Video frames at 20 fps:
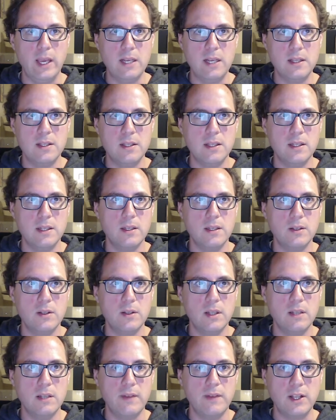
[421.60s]
the
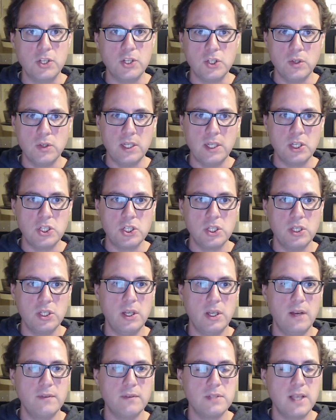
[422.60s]
Adventure Edition
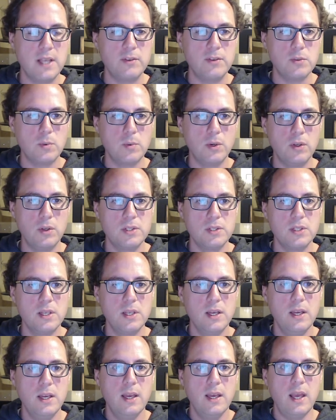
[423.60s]
of Savage Worlds.
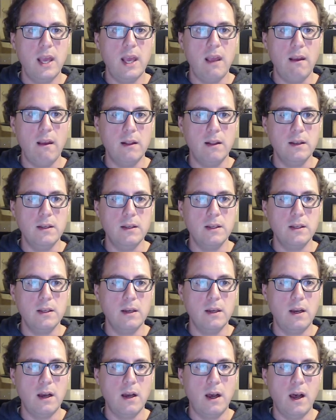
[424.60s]
And
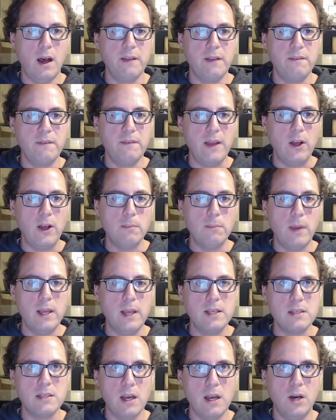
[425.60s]
I found
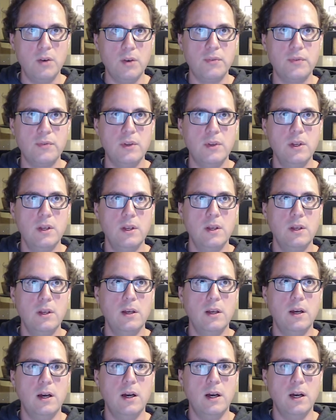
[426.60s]
myself
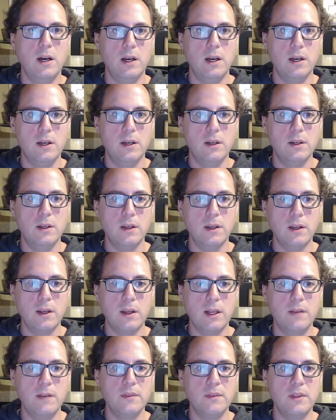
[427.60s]
kind
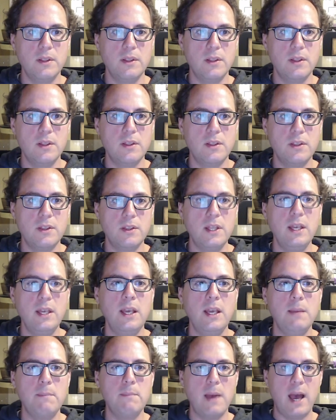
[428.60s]
of
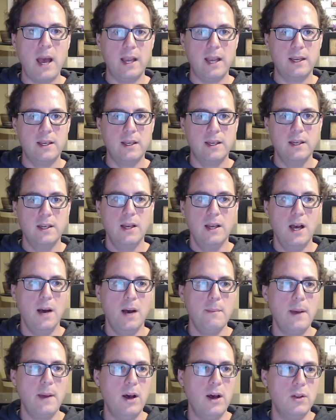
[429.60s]
thinking back
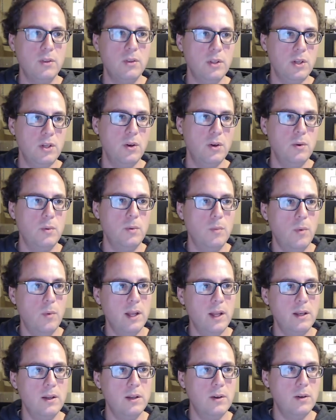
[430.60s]
about
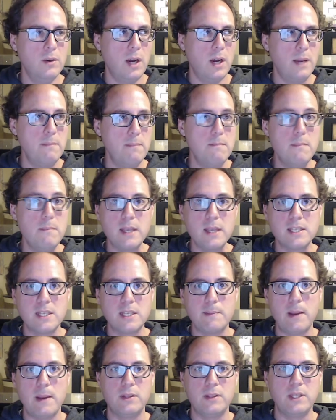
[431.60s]
what I missed
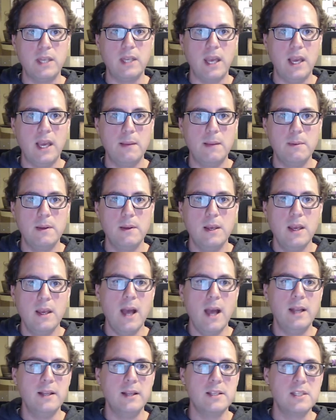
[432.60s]
about the game,
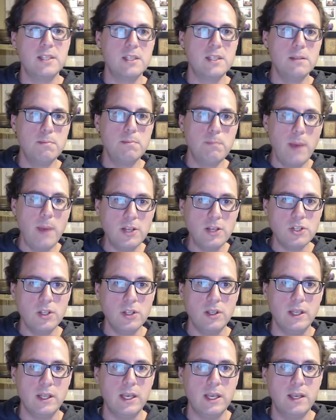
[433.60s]
and
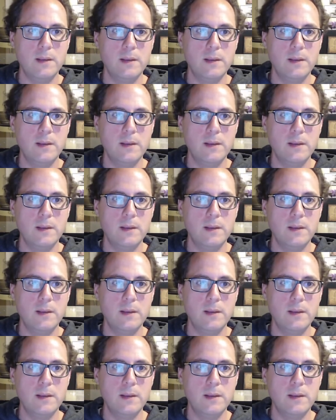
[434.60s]
especially